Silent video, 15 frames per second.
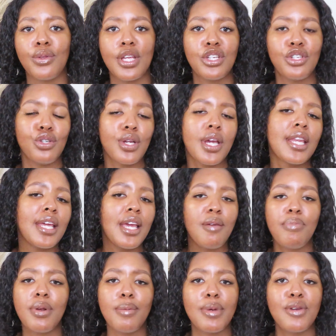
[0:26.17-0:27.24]
that you can
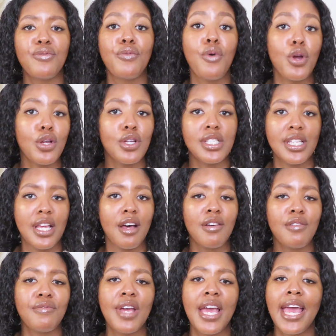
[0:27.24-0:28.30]
implement for
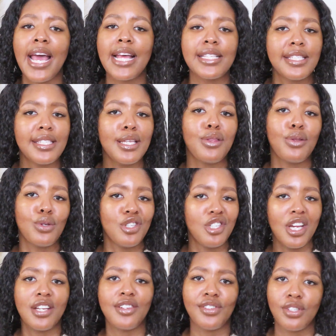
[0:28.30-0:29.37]
yourself and see those
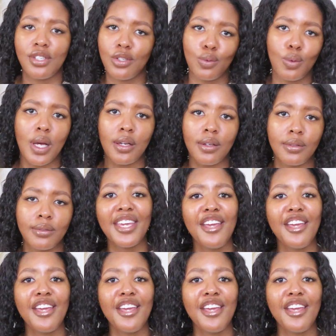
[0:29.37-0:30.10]
changes as well.